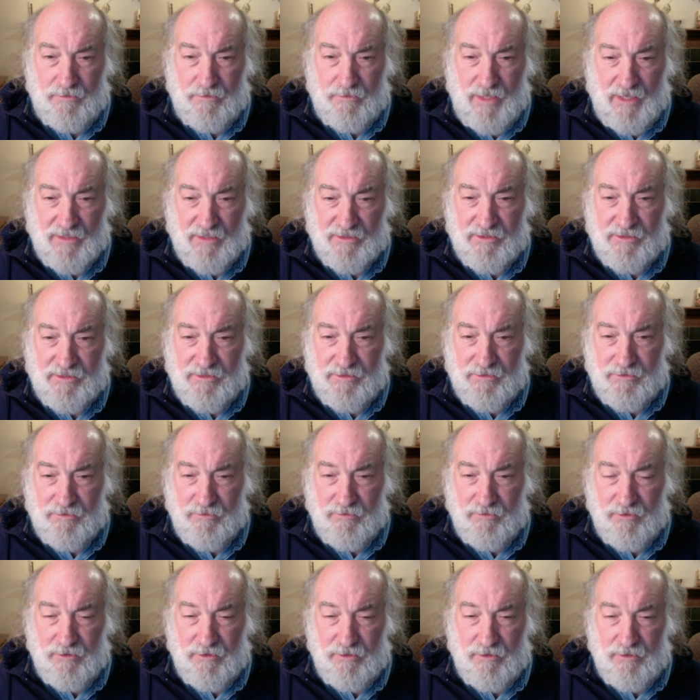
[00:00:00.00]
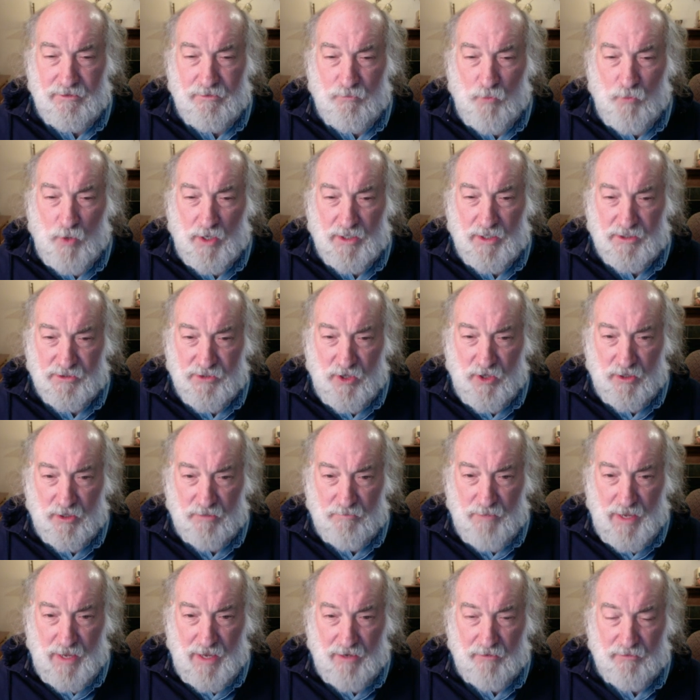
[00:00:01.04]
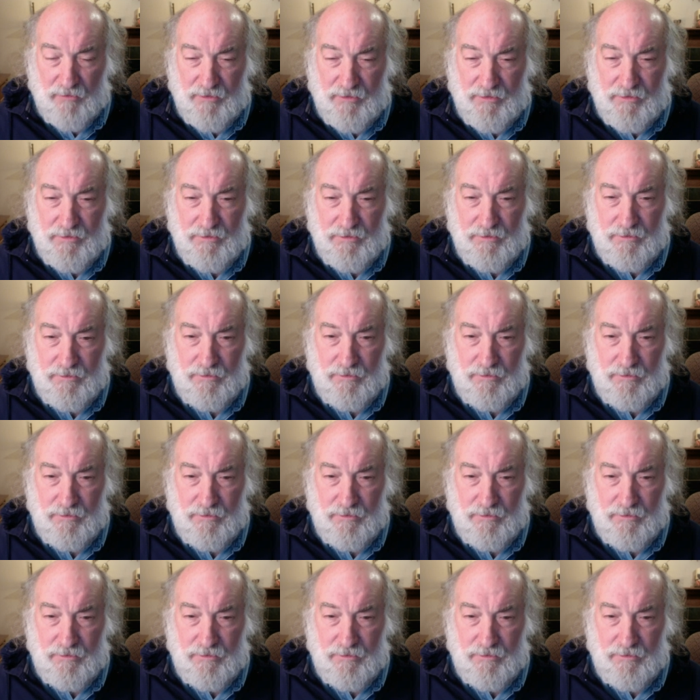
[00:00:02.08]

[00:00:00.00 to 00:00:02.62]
That's what it's all about.